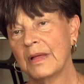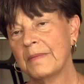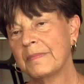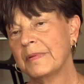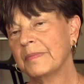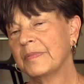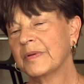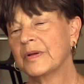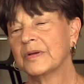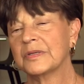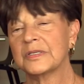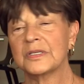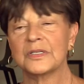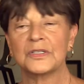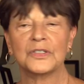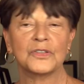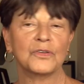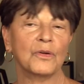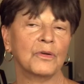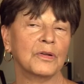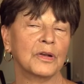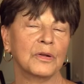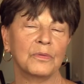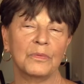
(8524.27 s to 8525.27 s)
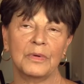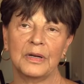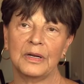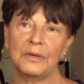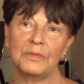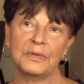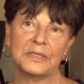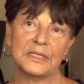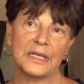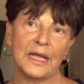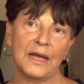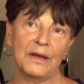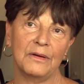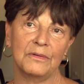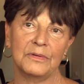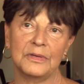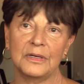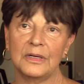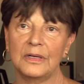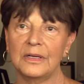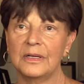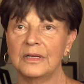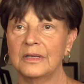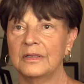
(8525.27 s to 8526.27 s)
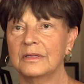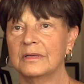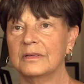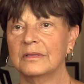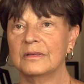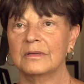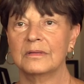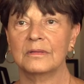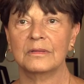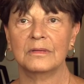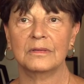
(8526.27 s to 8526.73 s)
Maybe because it started when I was out, and